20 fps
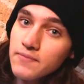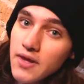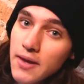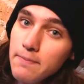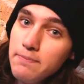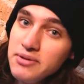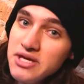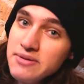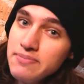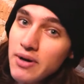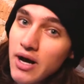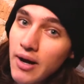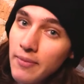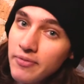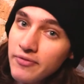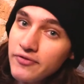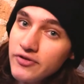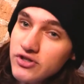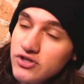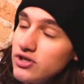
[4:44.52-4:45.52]
Bebop
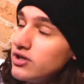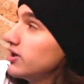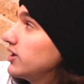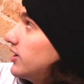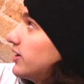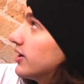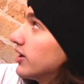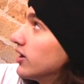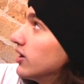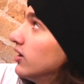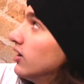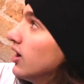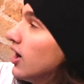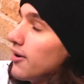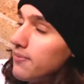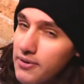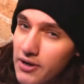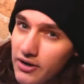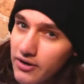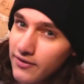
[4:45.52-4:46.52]
vision here.
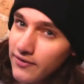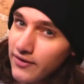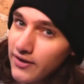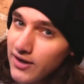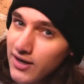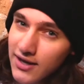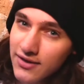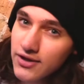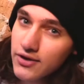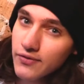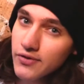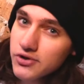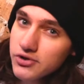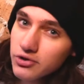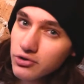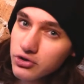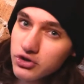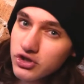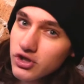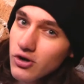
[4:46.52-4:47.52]
apparently, and the original
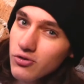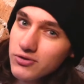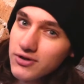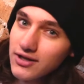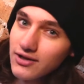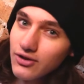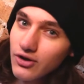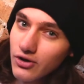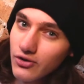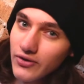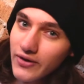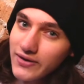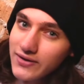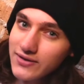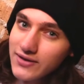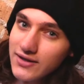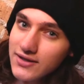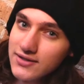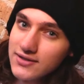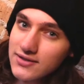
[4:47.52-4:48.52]
show didn't look like
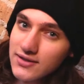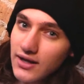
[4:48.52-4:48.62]
this.